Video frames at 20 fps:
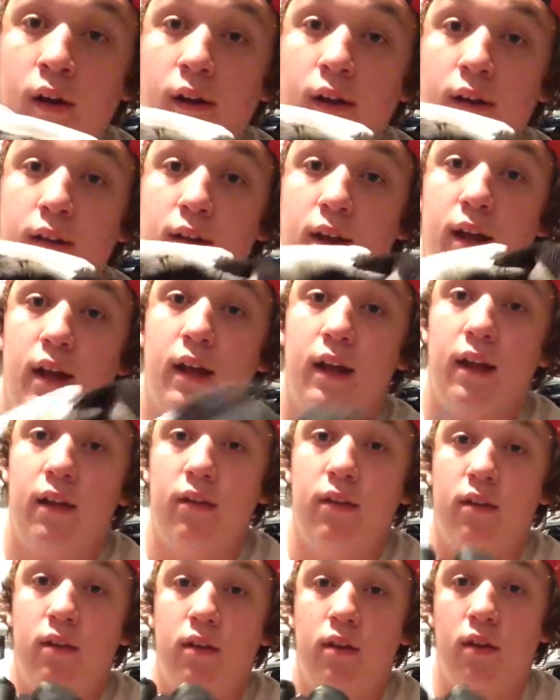It's
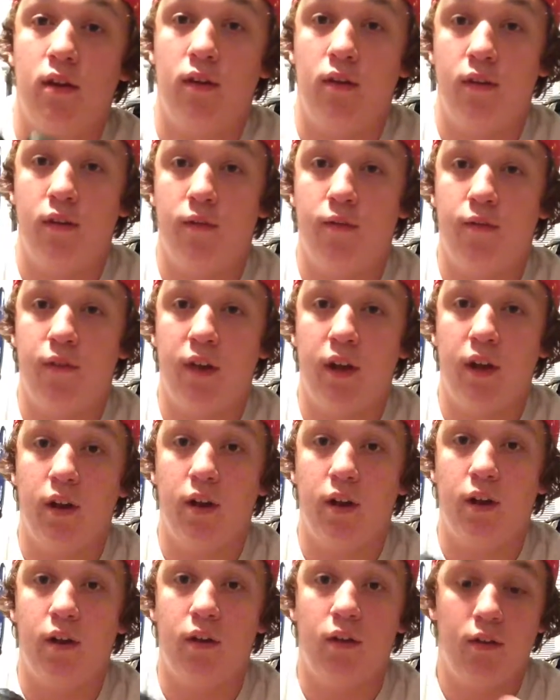nice.
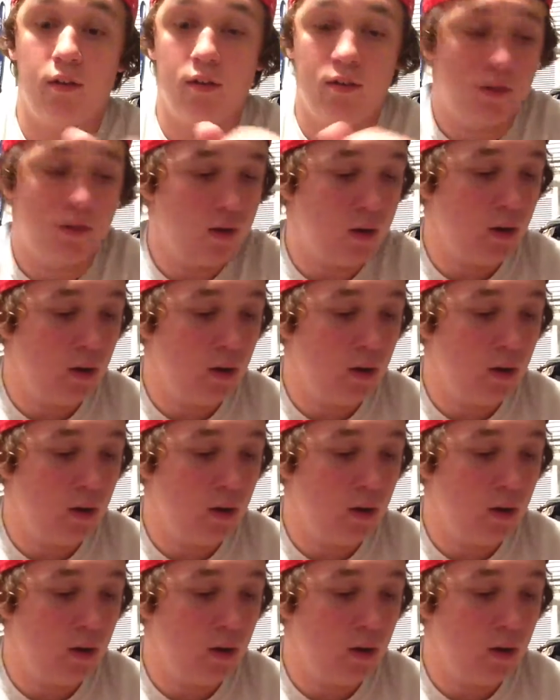Fingers.